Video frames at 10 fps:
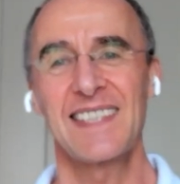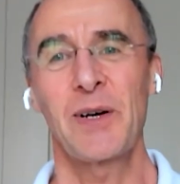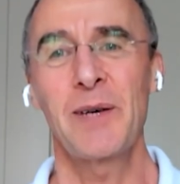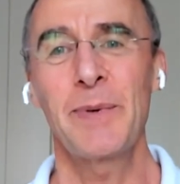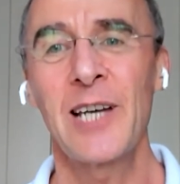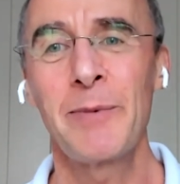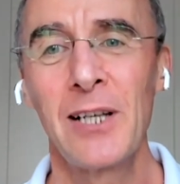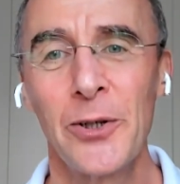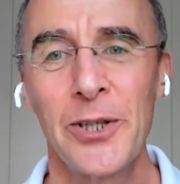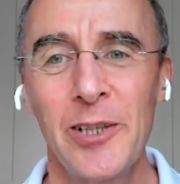So I became a
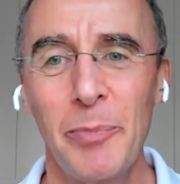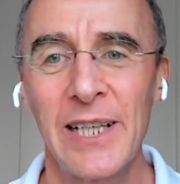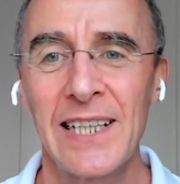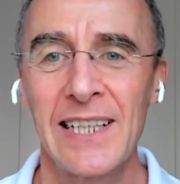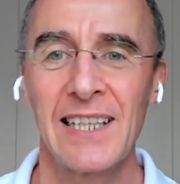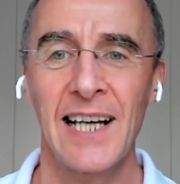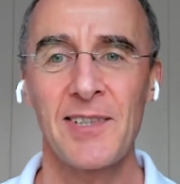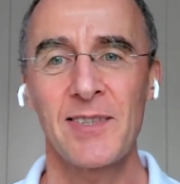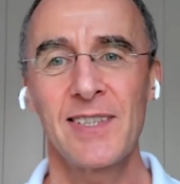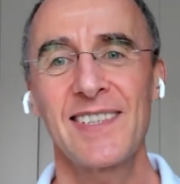lawyer by
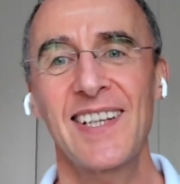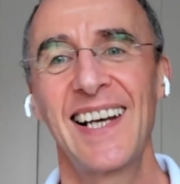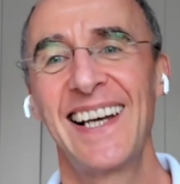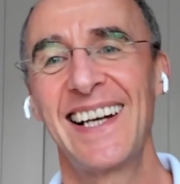accident